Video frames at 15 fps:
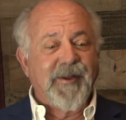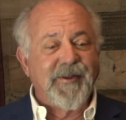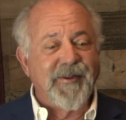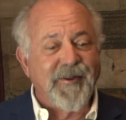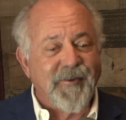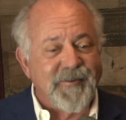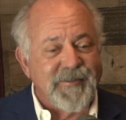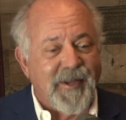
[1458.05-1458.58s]

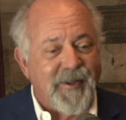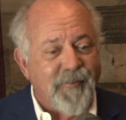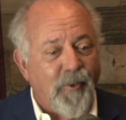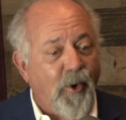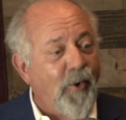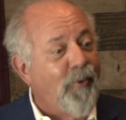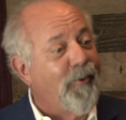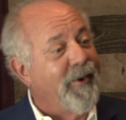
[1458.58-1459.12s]
like,
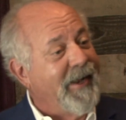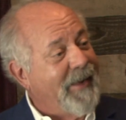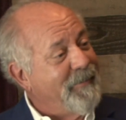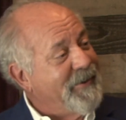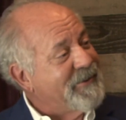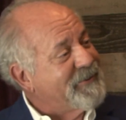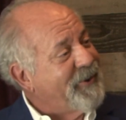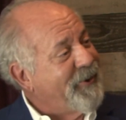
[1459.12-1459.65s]
oh, well, let
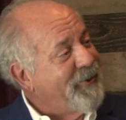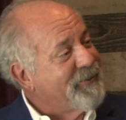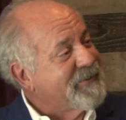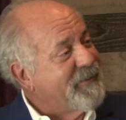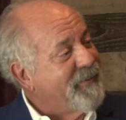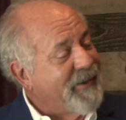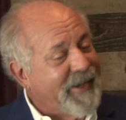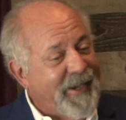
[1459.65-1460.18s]
me show you
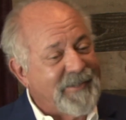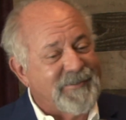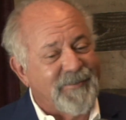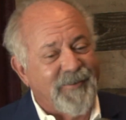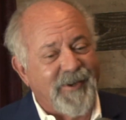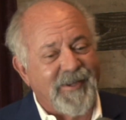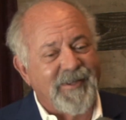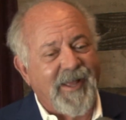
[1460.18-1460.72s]
some
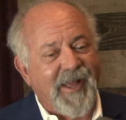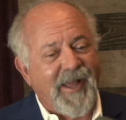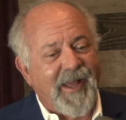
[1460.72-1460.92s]
engagement ring.